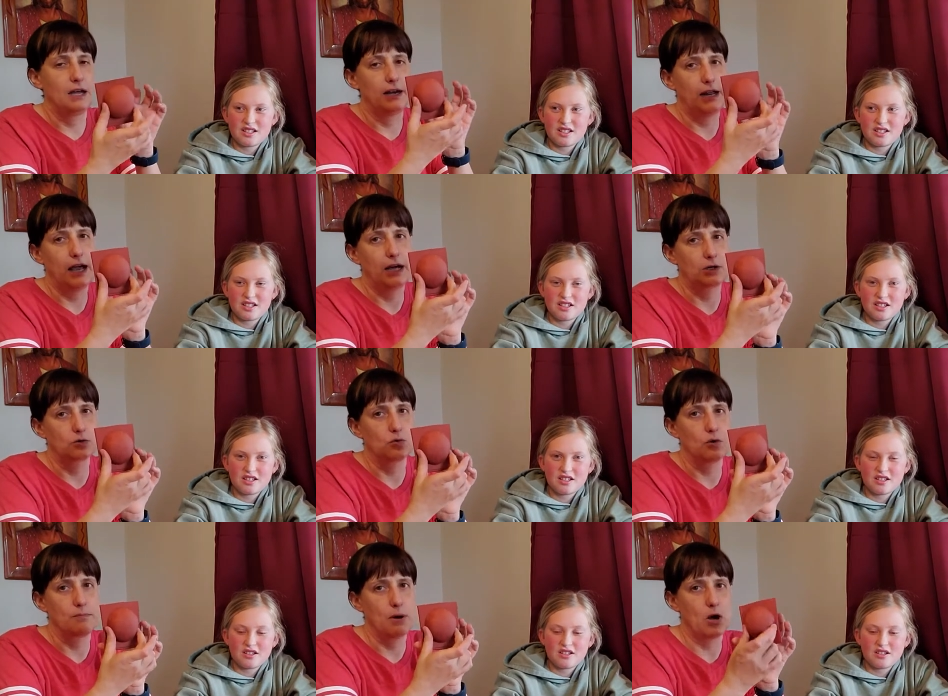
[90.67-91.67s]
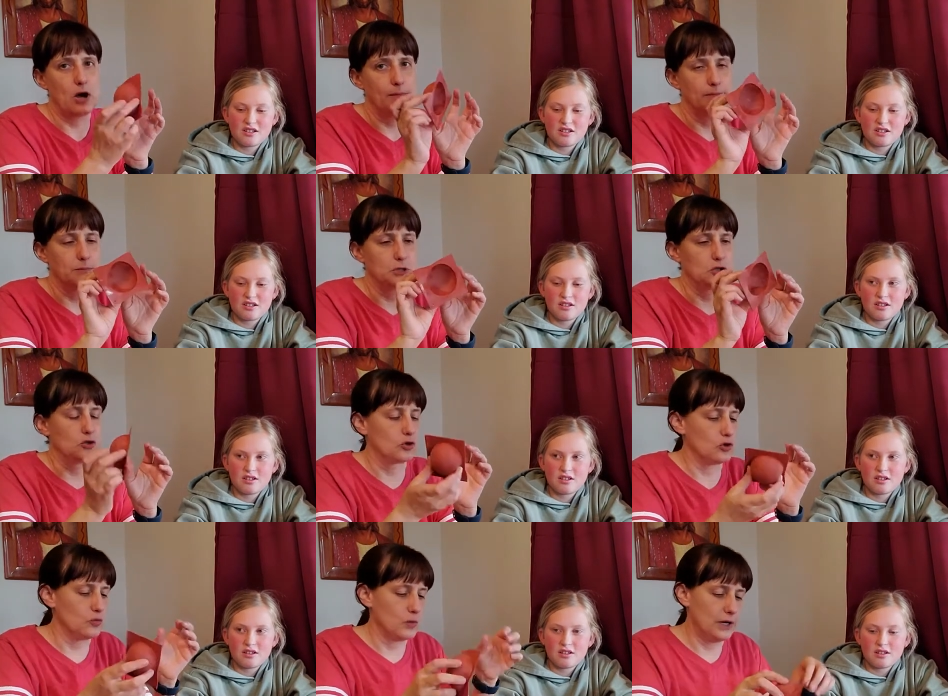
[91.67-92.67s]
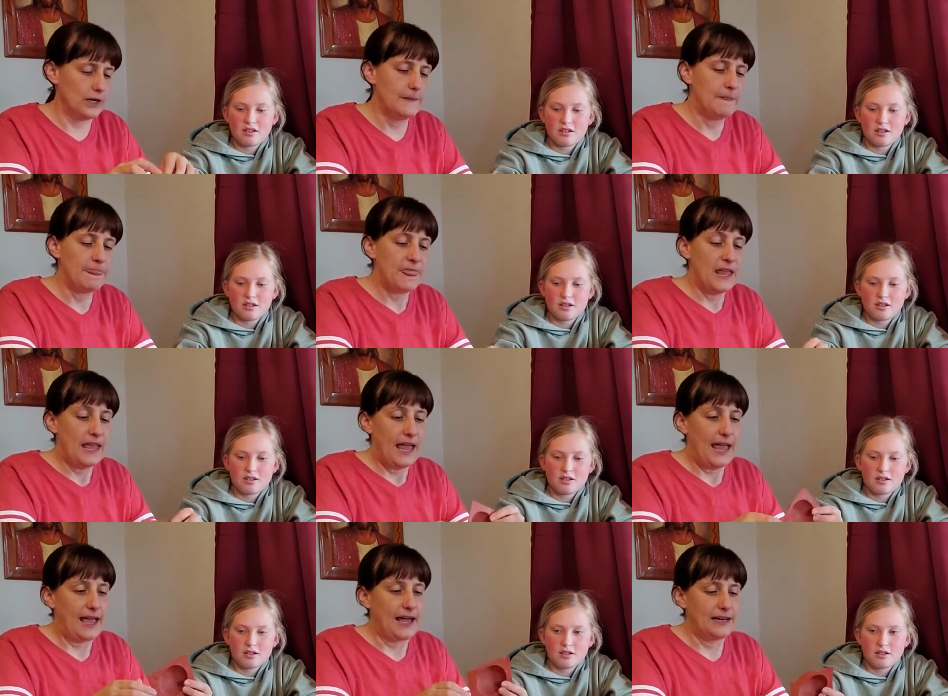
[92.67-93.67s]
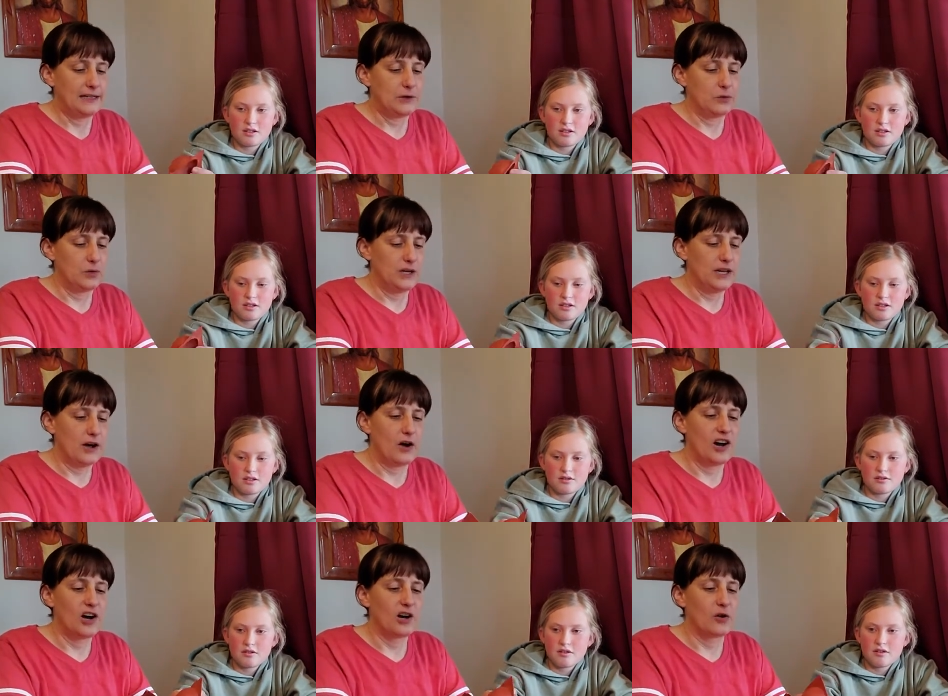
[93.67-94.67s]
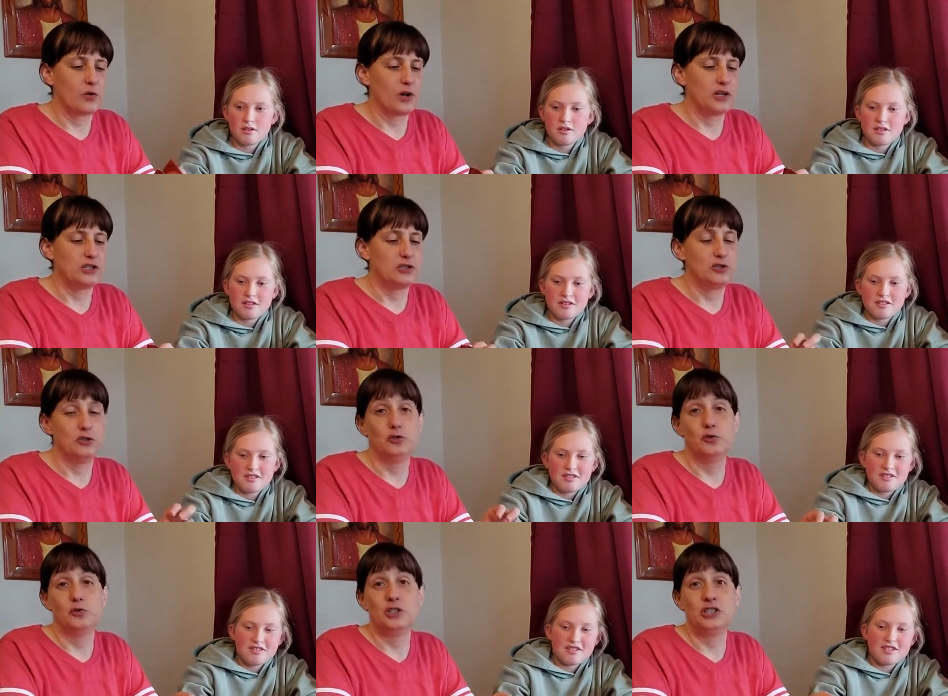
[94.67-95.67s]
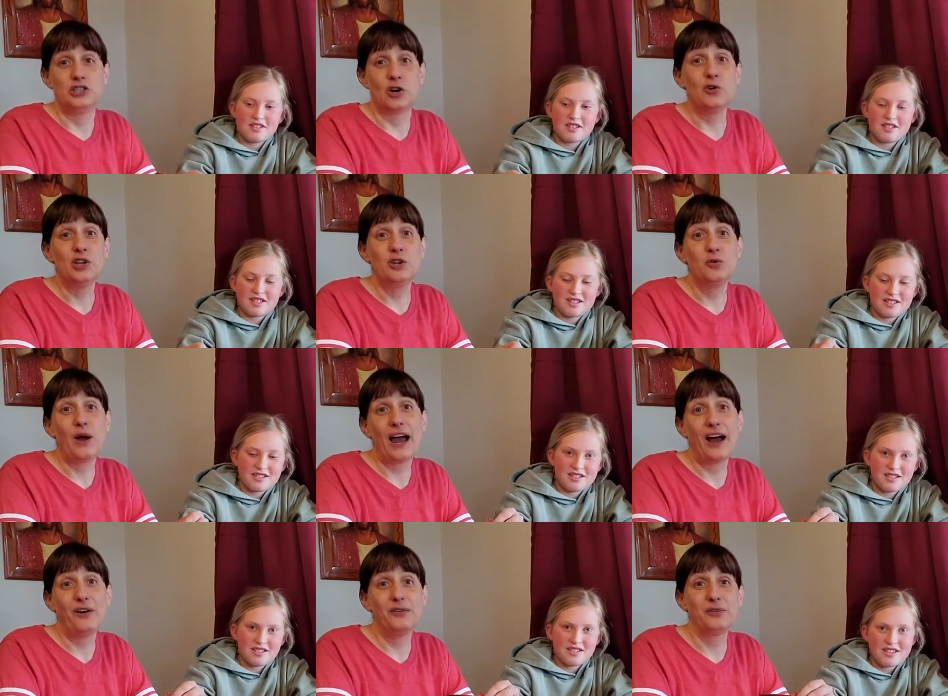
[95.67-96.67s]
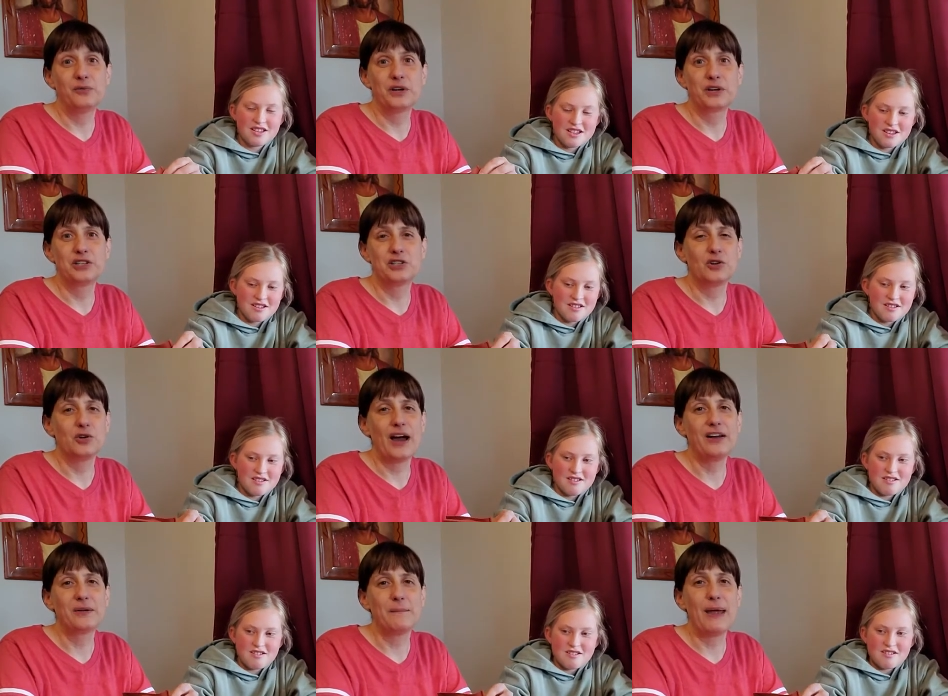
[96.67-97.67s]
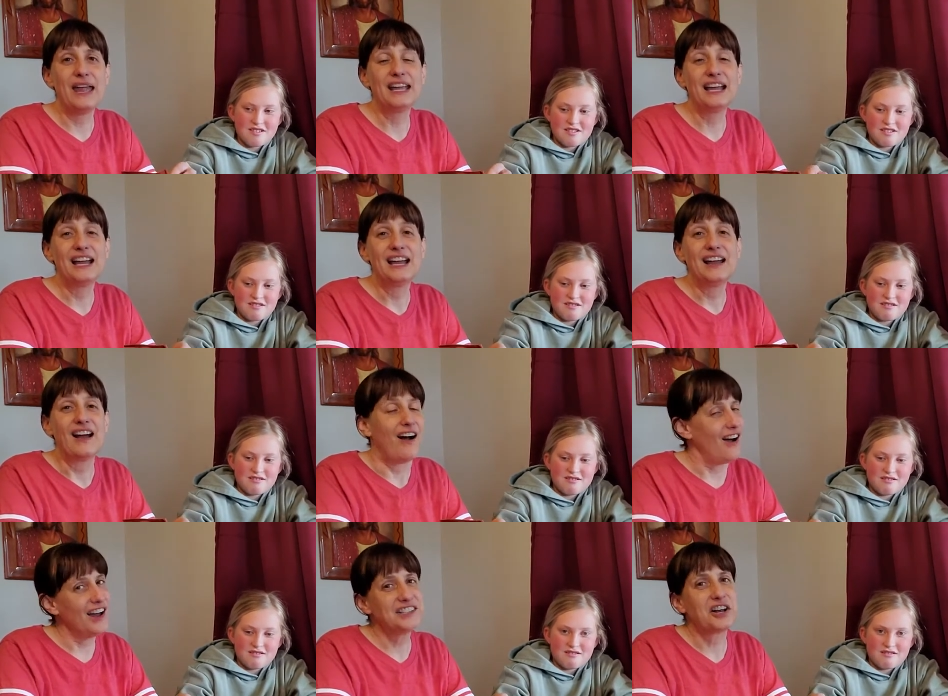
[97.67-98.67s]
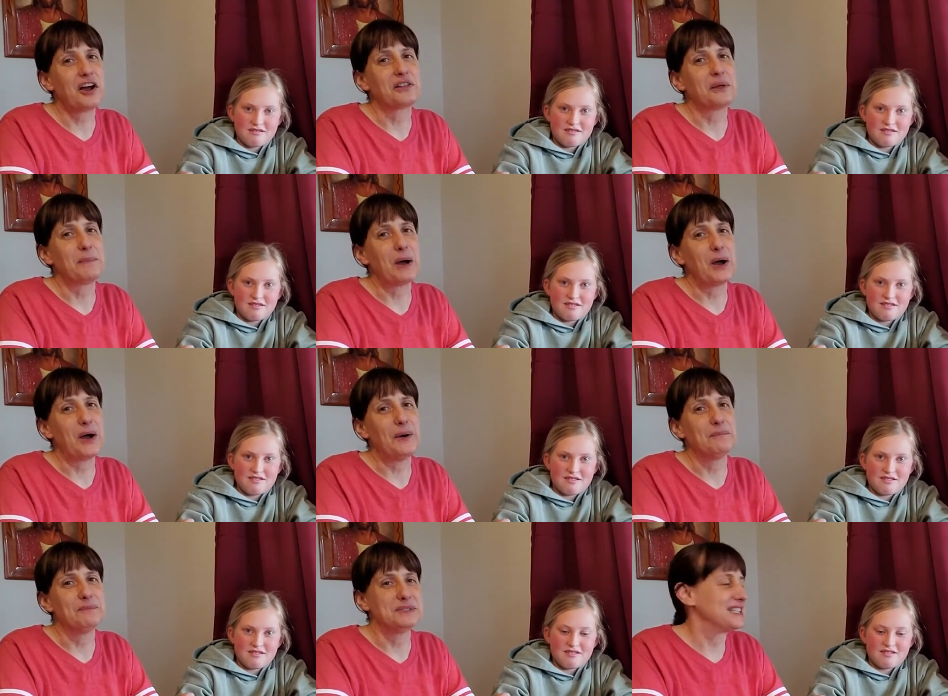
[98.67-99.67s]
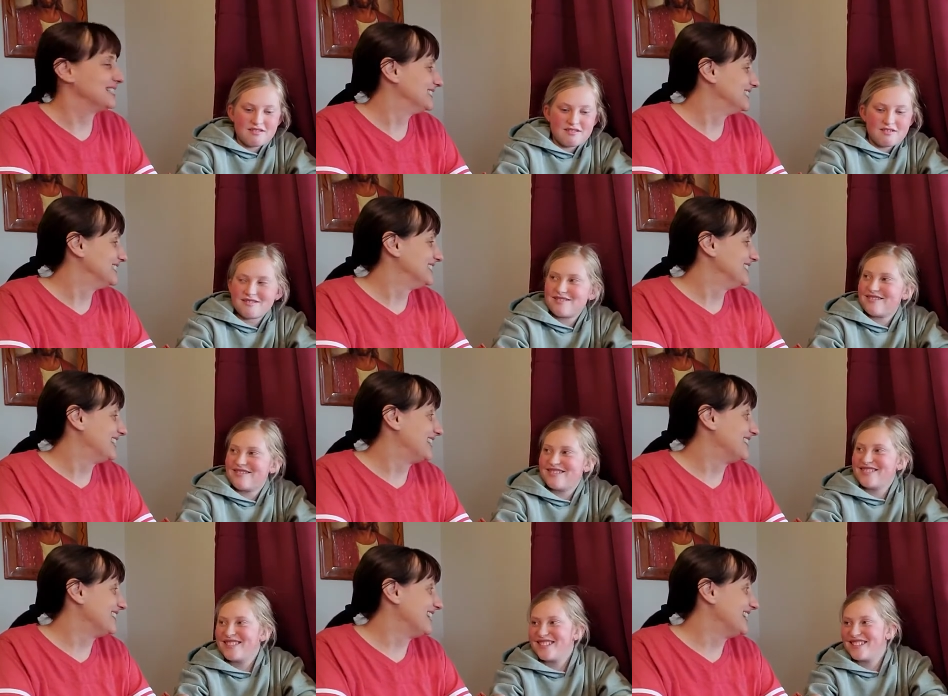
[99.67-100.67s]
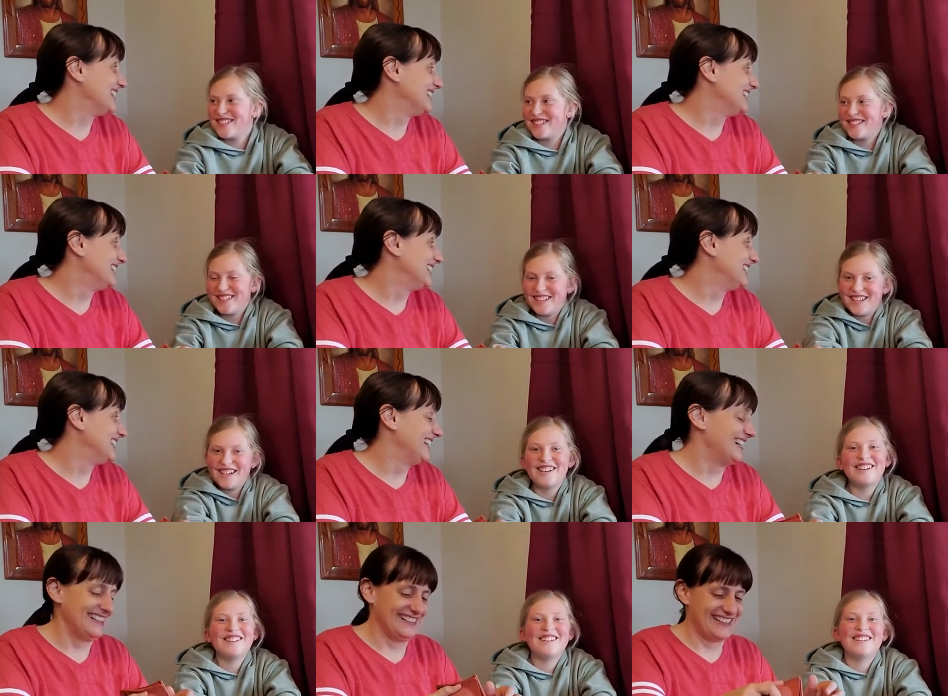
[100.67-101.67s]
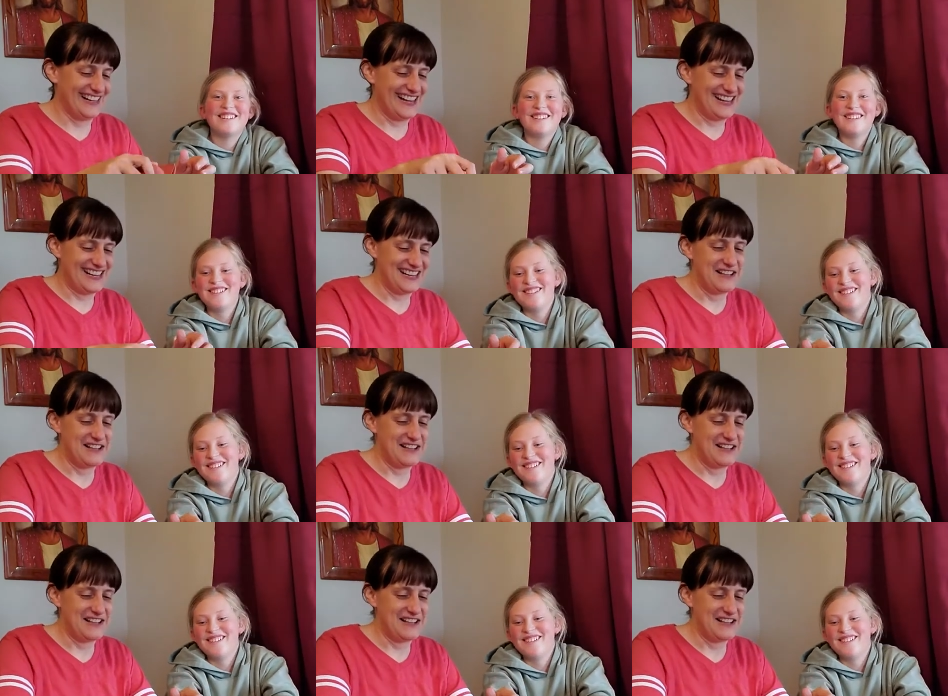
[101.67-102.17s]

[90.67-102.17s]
Speaker 1: an actual bomb circle one and we are going to show you how we're going to show you how to make hot chocolate bombs are you ready yeah okay